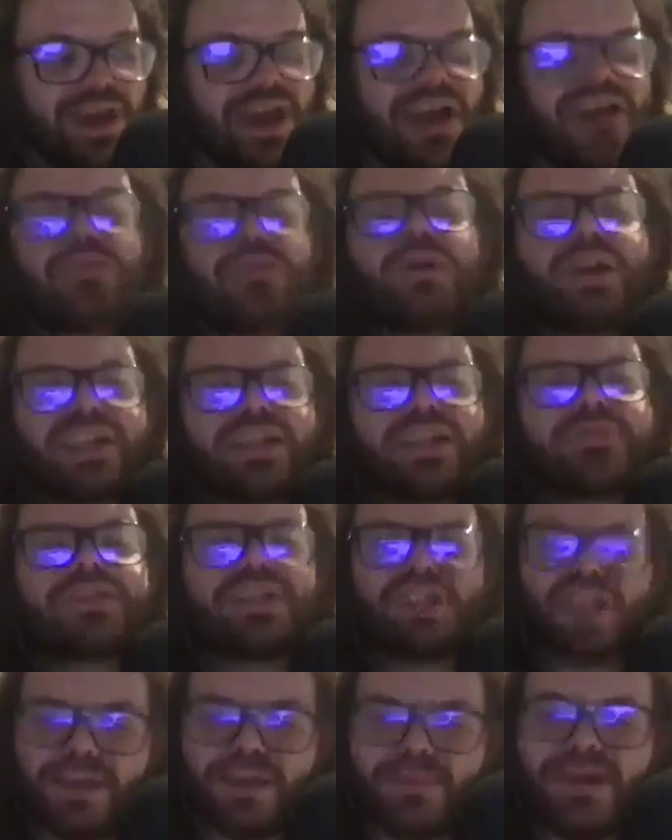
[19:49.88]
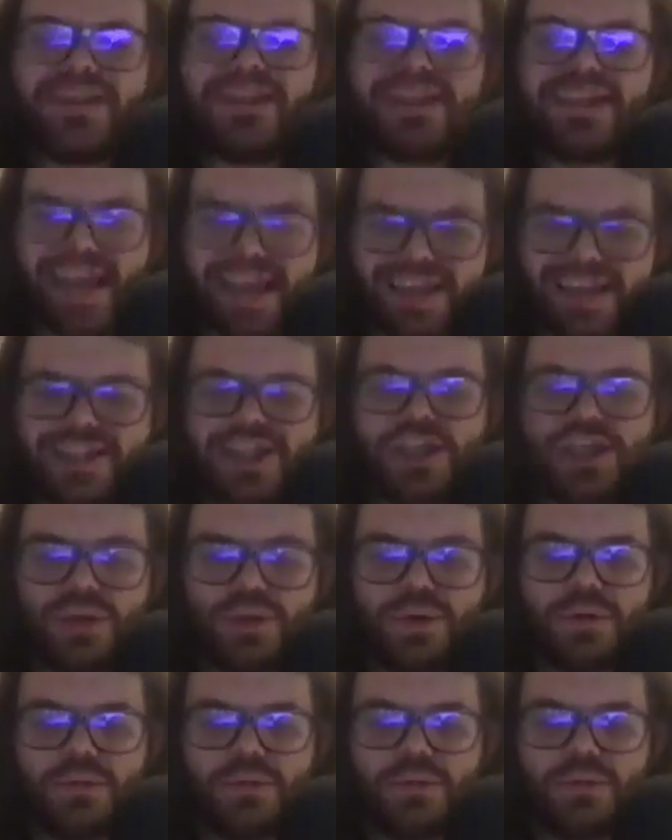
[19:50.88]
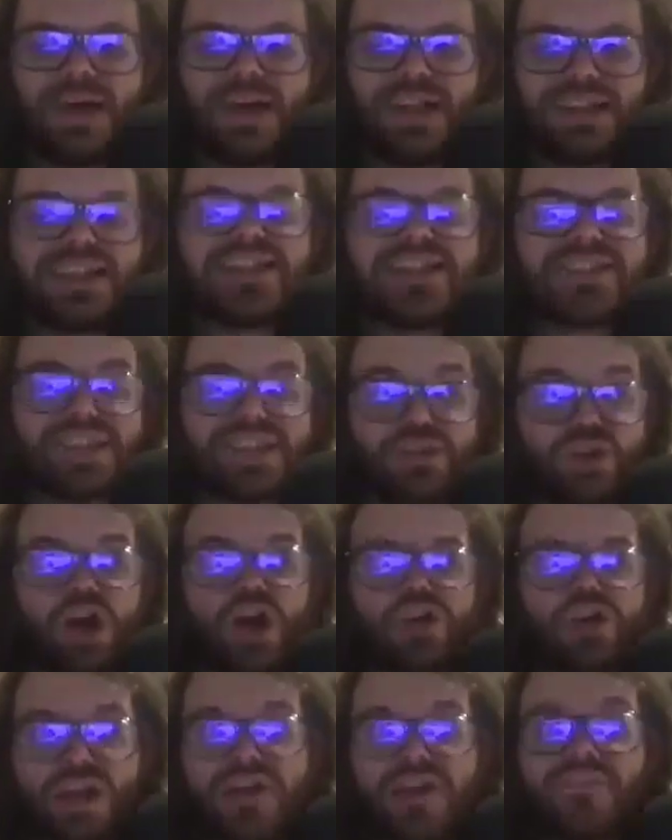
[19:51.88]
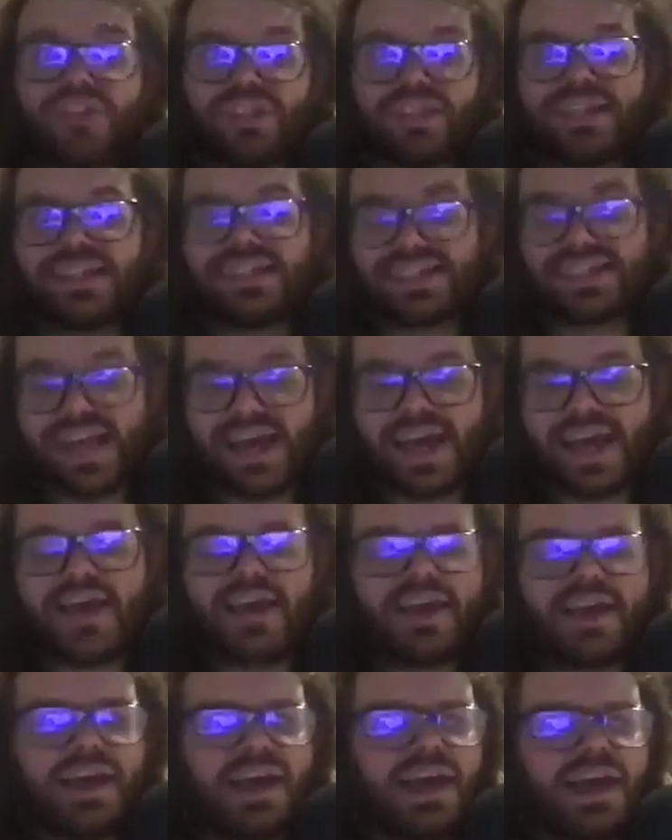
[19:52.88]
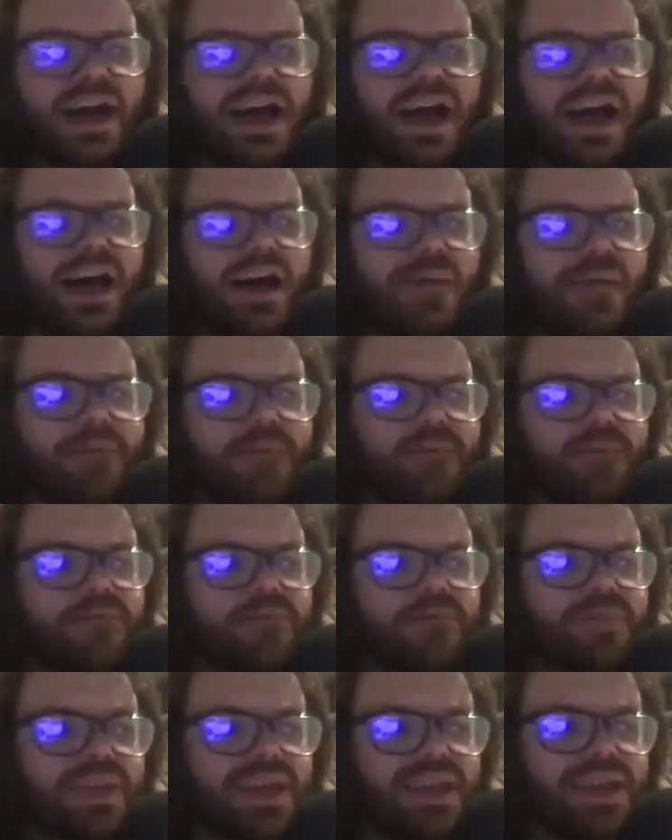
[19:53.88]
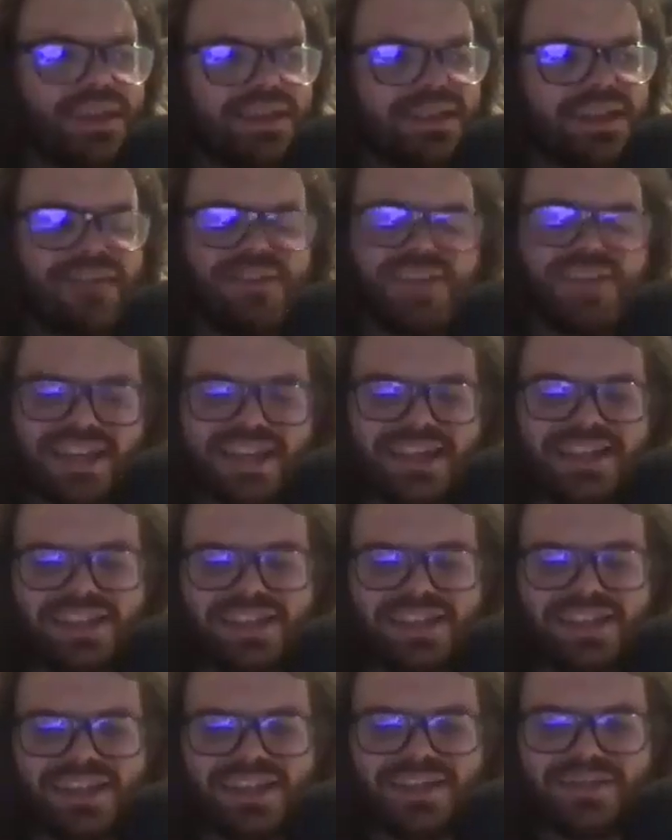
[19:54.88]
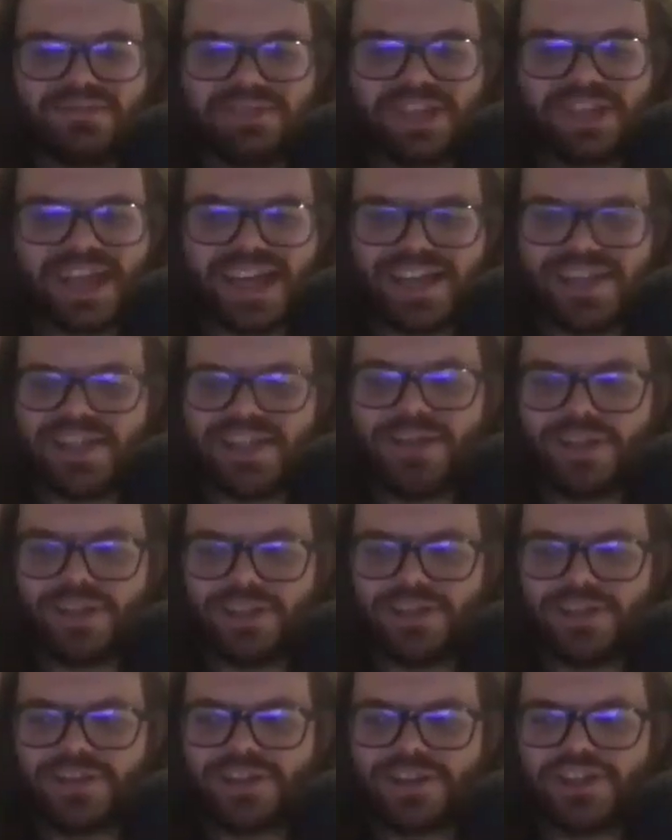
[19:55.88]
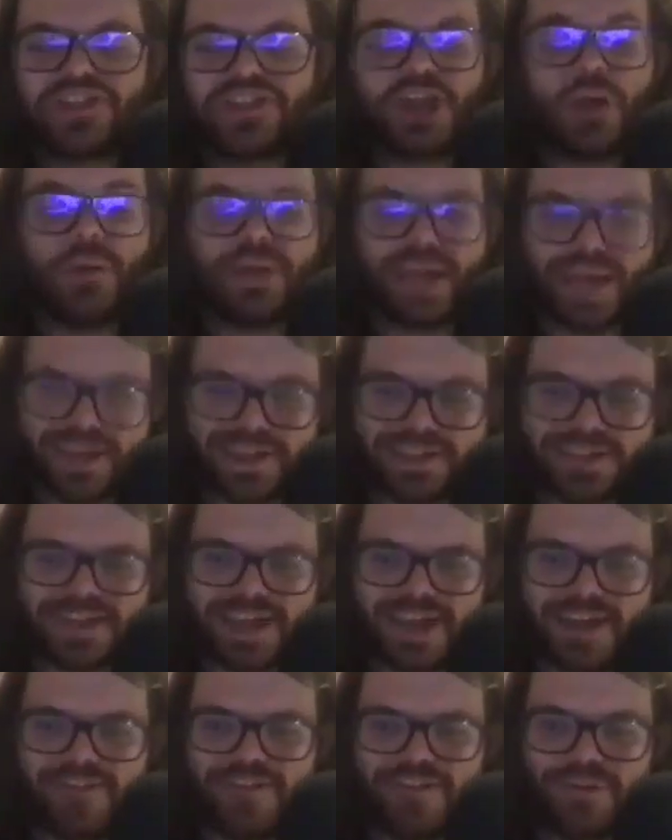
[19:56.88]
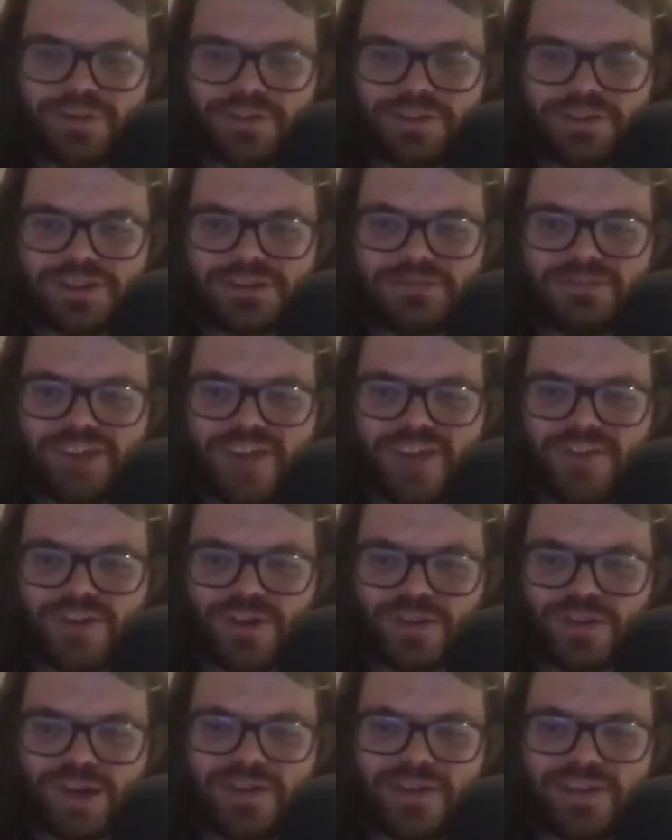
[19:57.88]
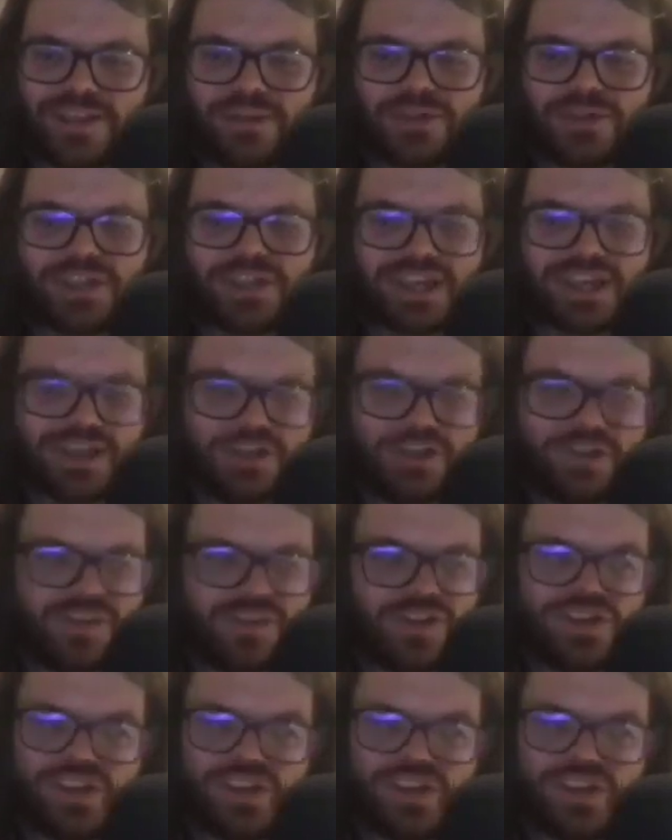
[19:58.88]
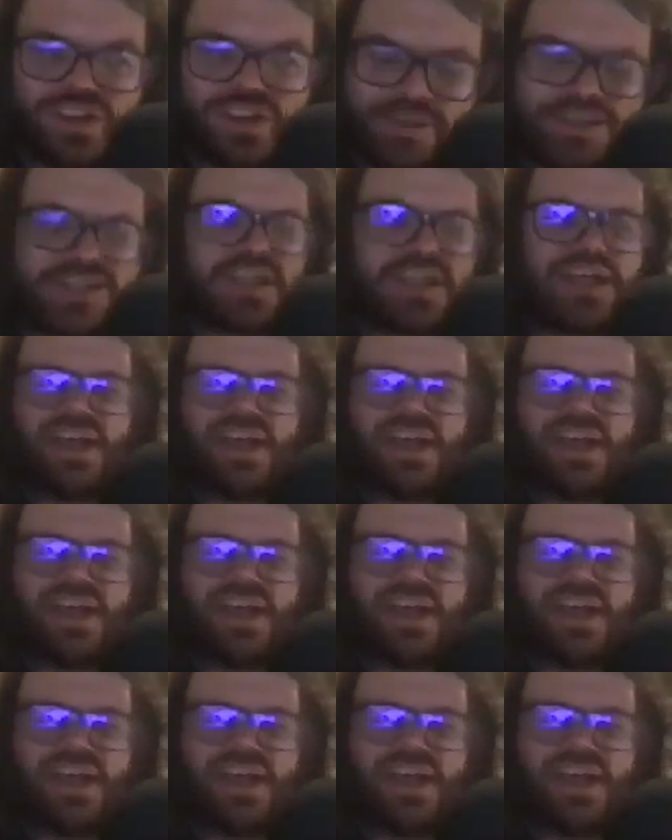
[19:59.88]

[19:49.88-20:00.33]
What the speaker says: Twickenham's a nightmare to get to, but at least there are travel links there. it's, I think, easier to get to than the Stone X, everyone's favorite ground that looks like a university campus.